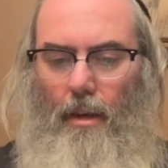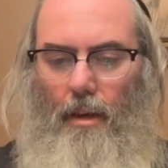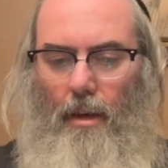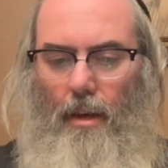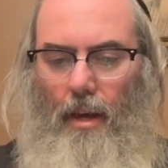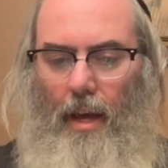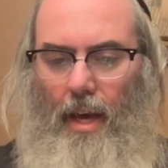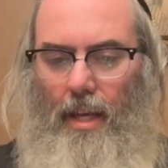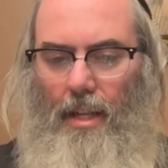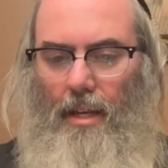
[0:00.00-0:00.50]

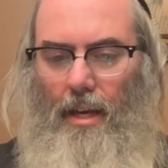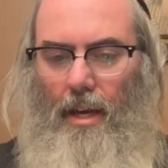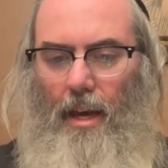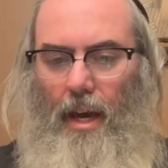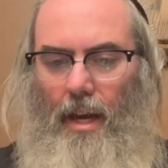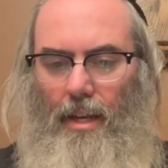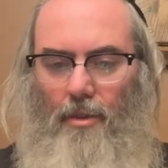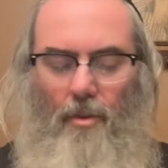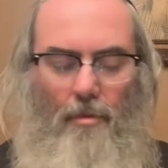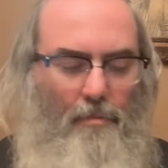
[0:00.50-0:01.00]
And
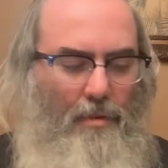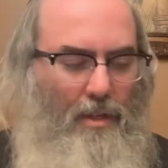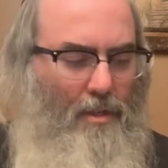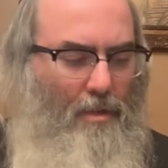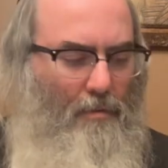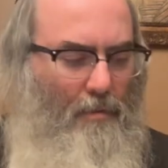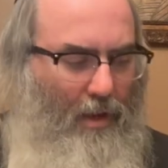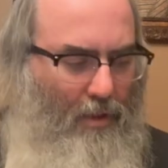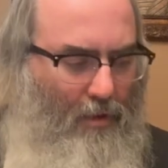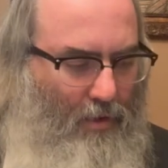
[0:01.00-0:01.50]
I don't mean
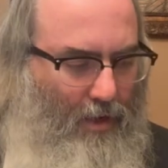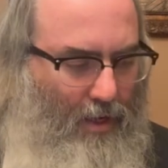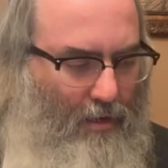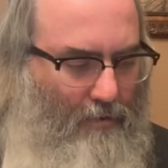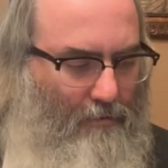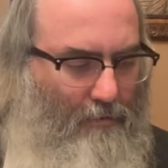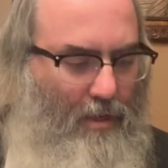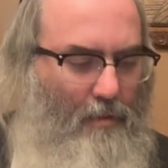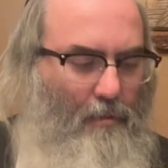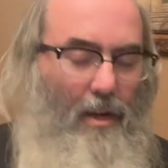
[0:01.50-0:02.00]
to, by the way,
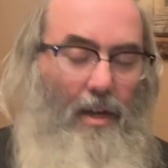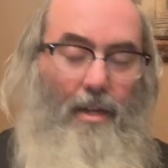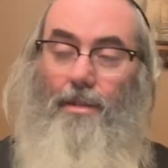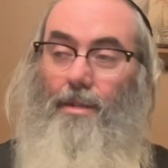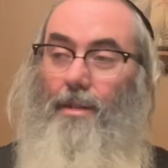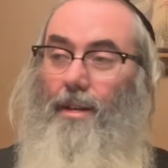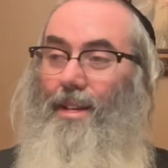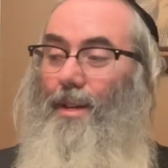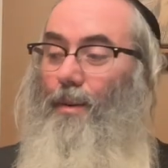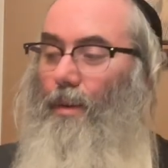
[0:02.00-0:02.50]

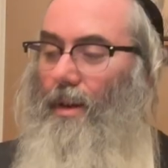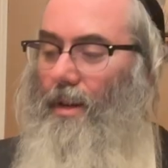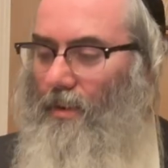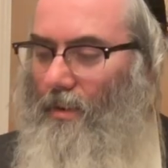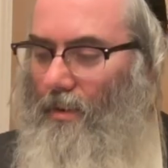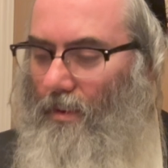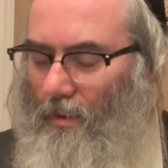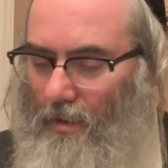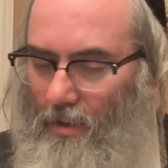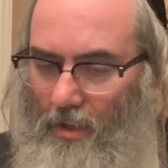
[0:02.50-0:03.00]
minimize anyone
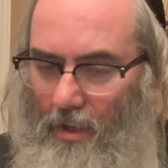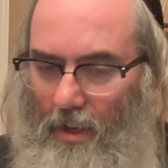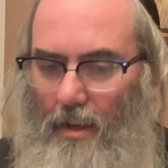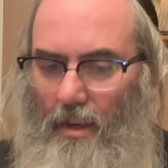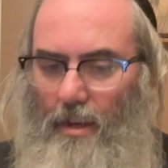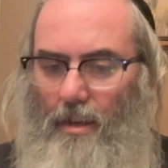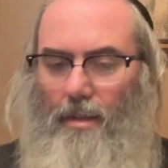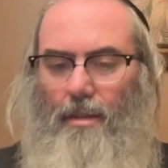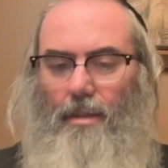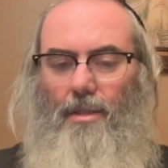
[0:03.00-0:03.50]
who's
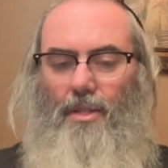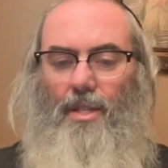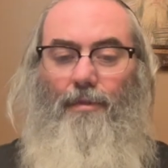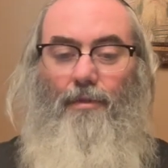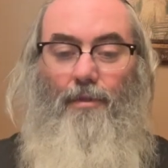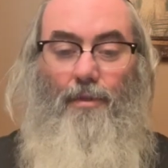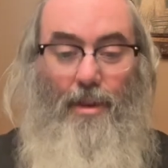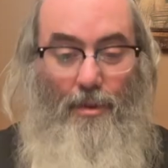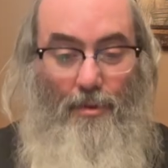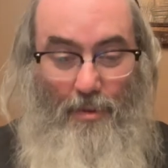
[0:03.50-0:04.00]

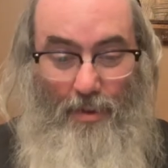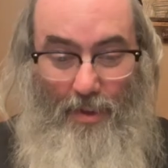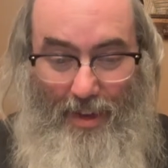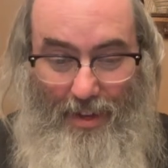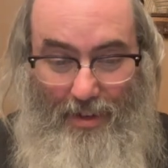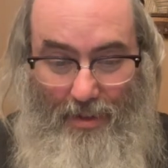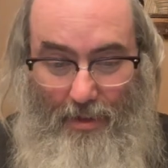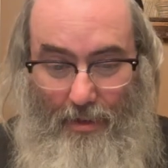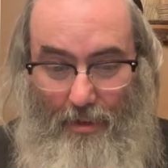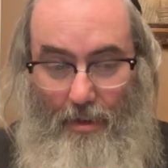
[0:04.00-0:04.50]
suffering through
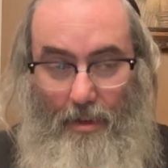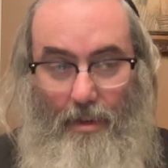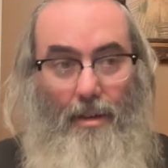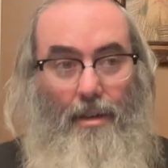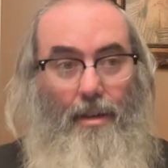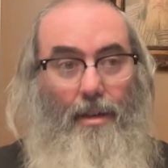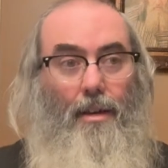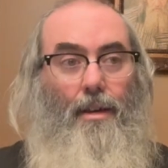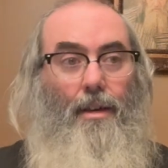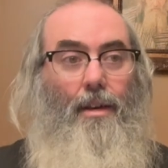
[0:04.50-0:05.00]
things,
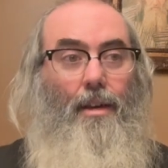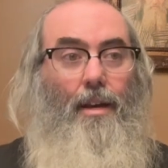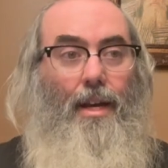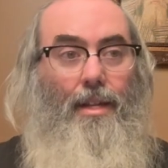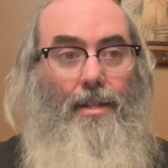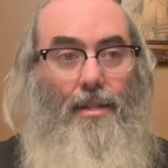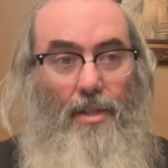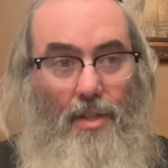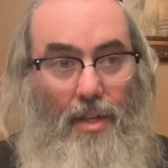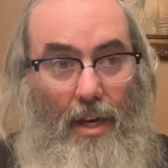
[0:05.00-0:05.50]

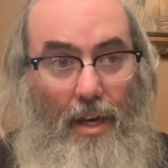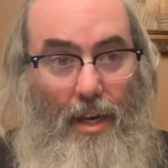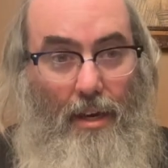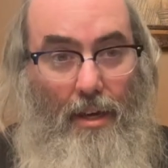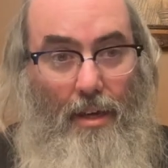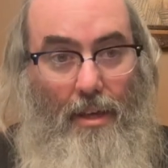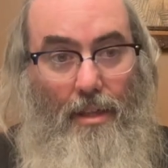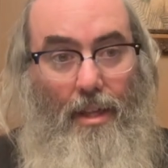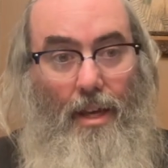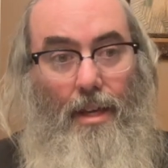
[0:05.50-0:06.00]
and to
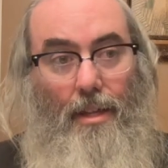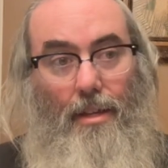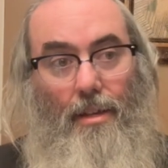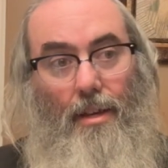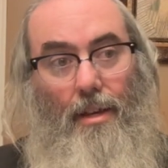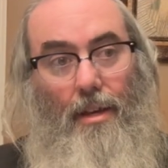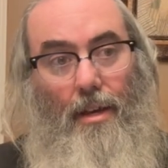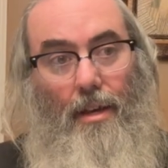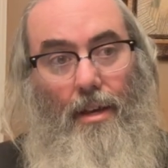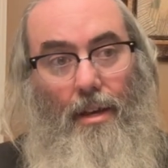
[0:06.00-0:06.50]
say that
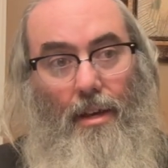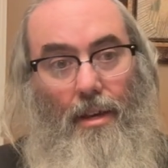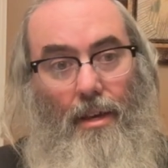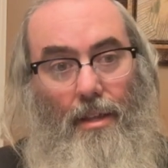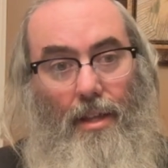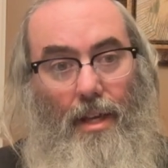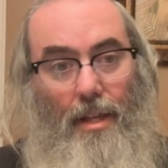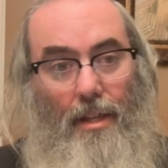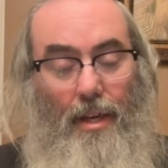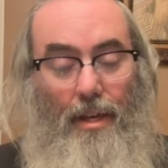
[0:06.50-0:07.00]

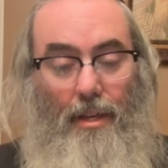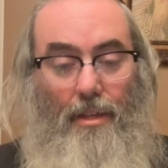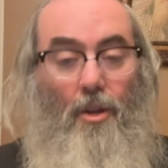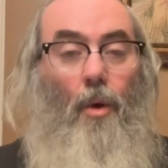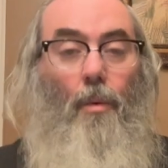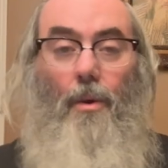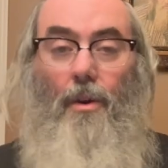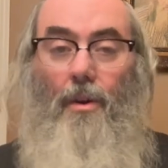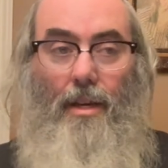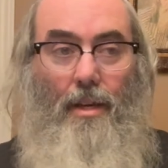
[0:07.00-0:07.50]
like,
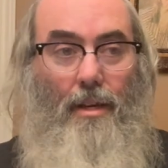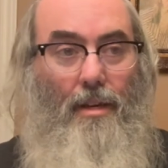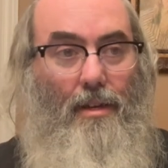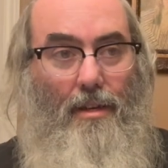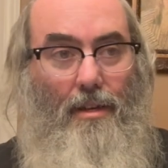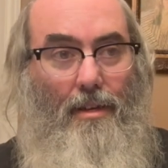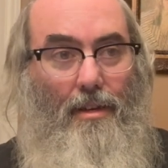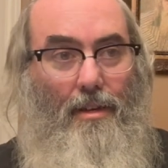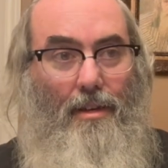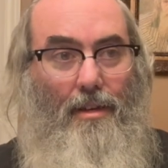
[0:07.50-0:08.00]
don't worry,
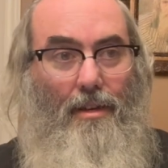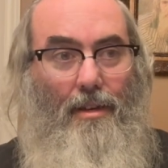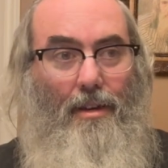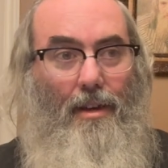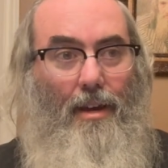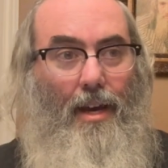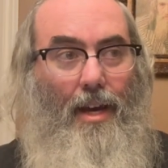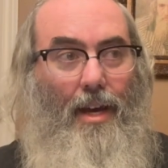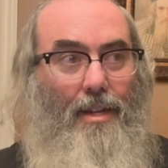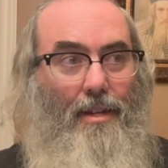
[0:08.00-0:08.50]

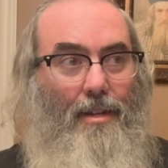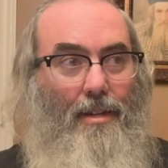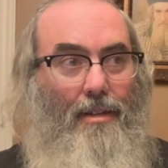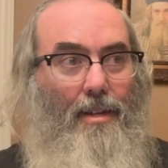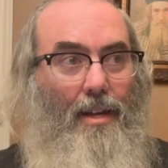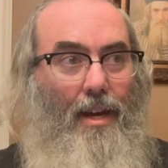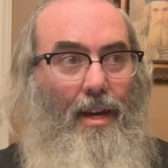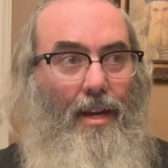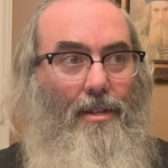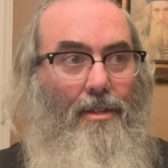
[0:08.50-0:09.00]
and
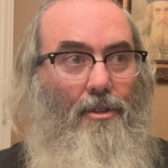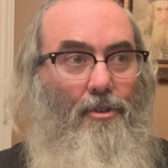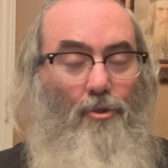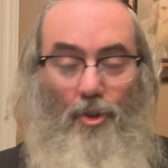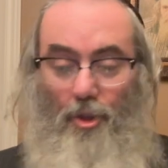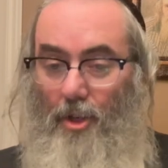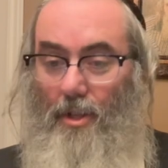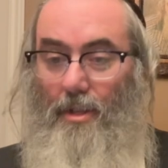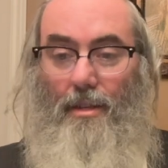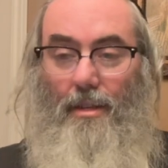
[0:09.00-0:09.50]
you
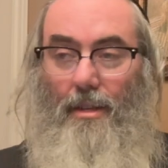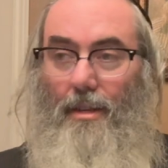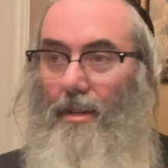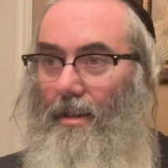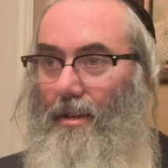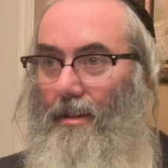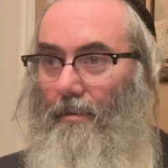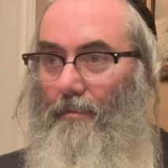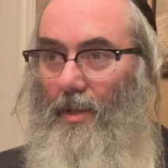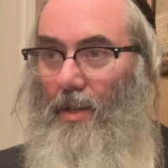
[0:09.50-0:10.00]
shouldn't
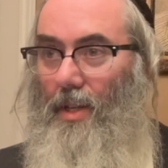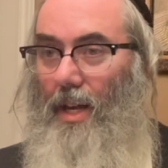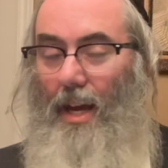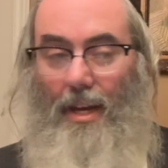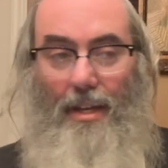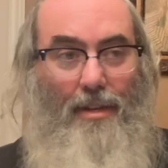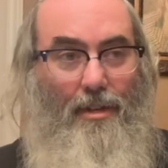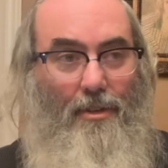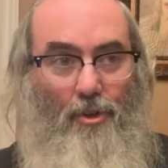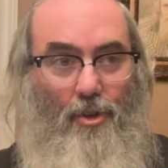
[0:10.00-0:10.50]
be
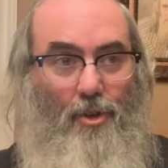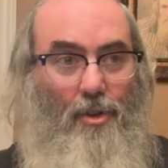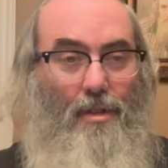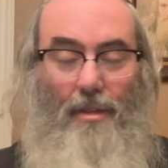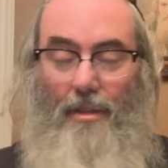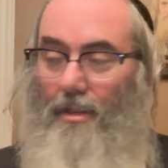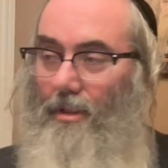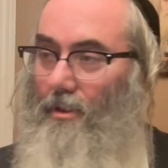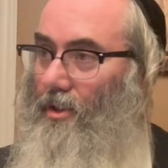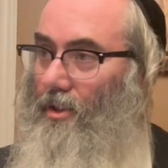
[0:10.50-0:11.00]
sad. You shouldn't.